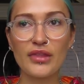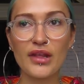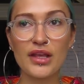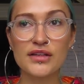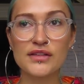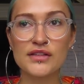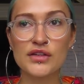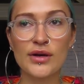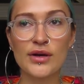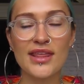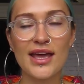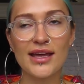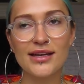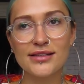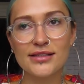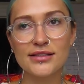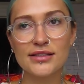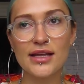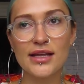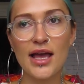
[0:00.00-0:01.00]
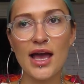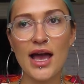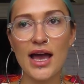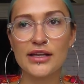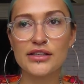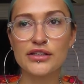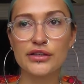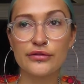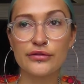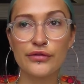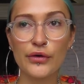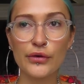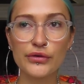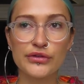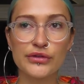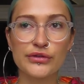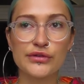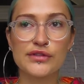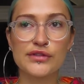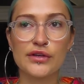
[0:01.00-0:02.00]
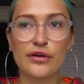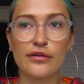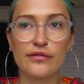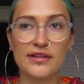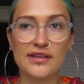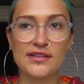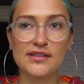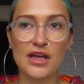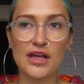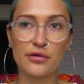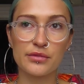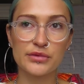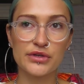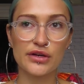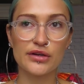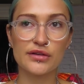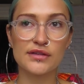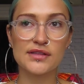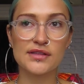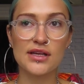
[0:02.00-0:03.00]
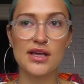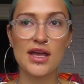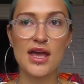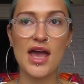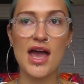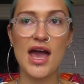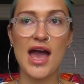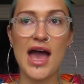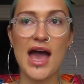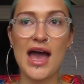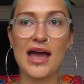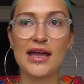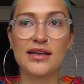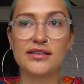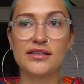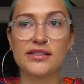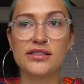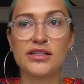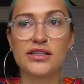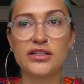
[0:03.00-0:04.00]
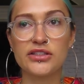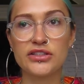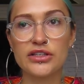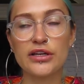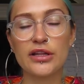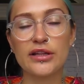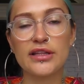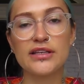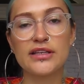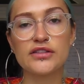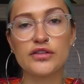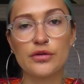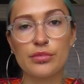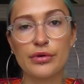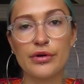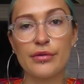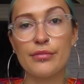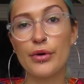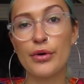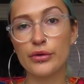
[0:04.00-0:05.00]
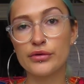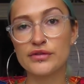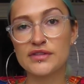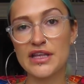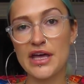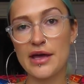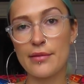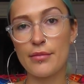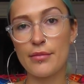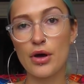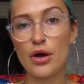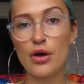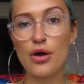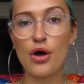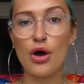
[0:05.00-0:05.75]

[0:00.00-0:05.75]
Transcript: So then I took photos of these sculptures and digitally superimposed them